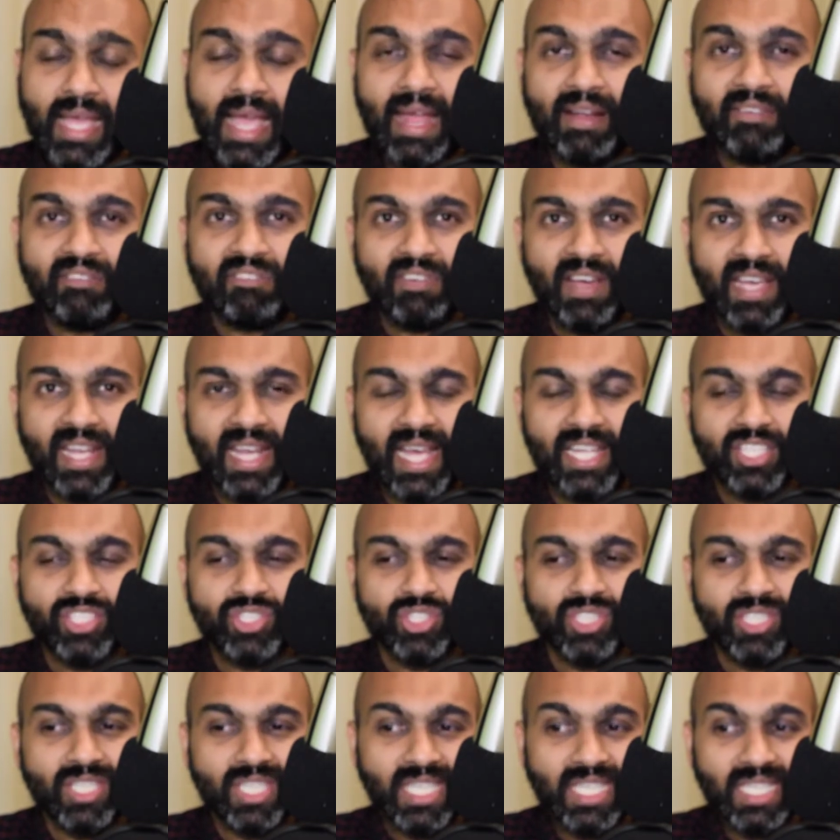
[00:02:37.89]
and
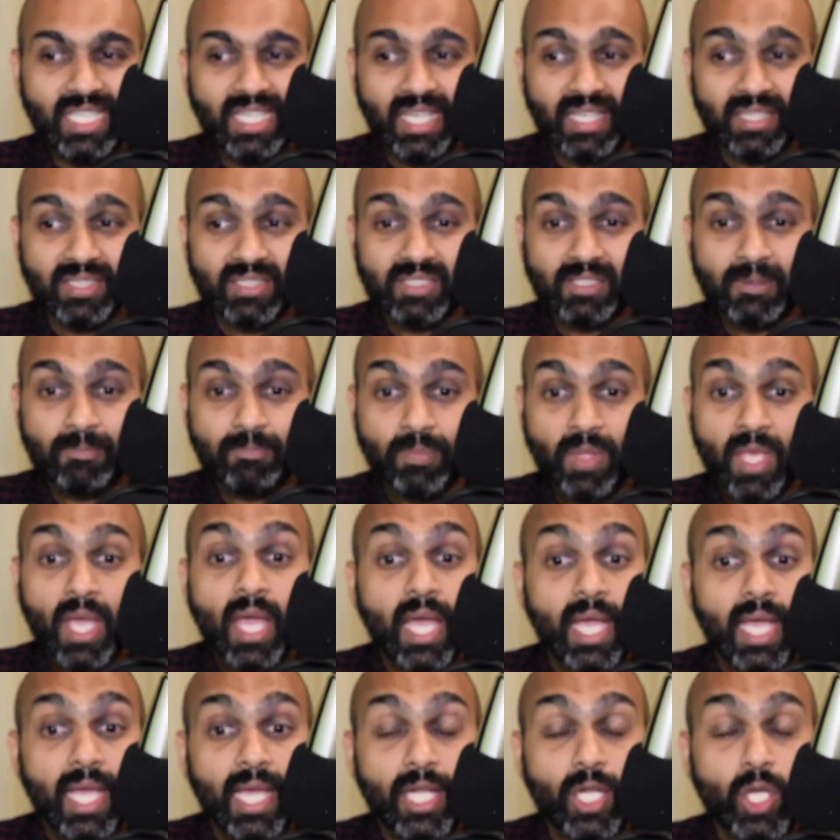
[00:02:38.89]
financial details,
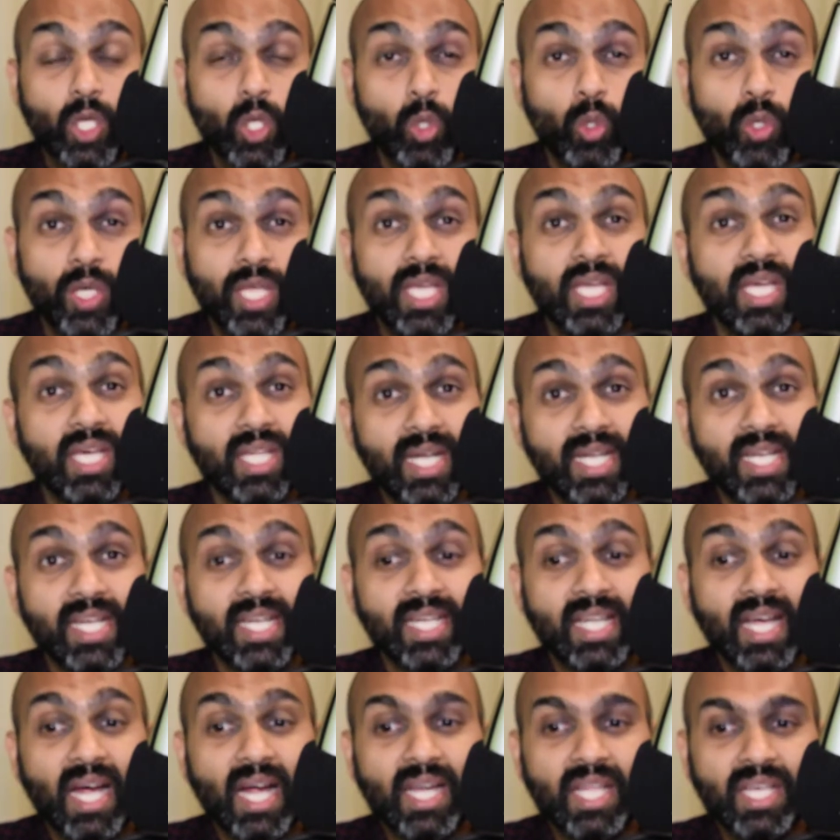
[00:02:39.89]
including
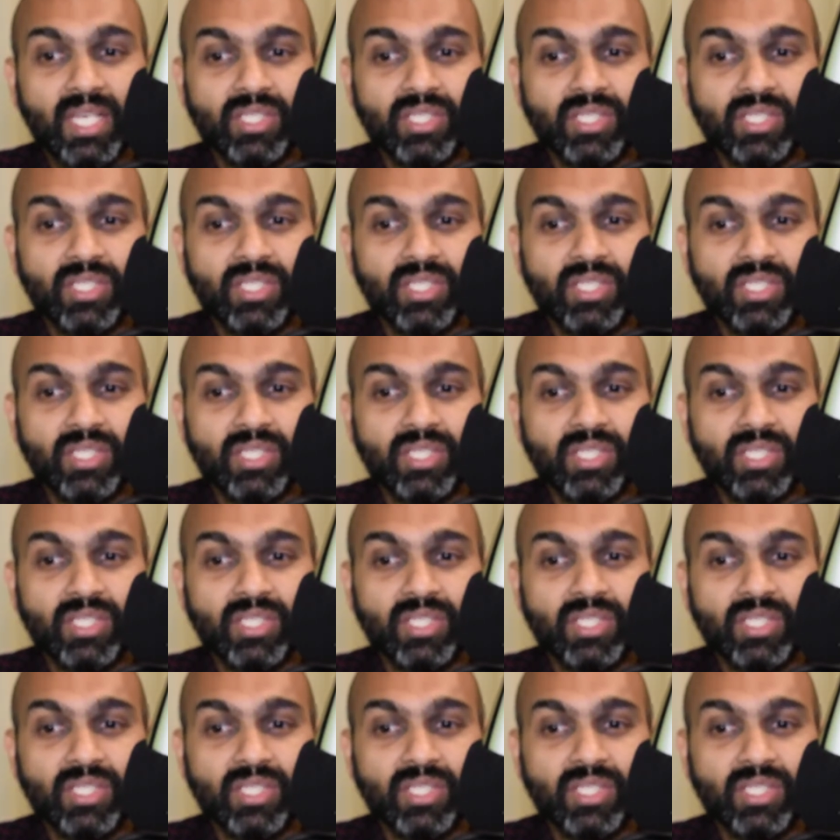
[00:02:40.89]
credit card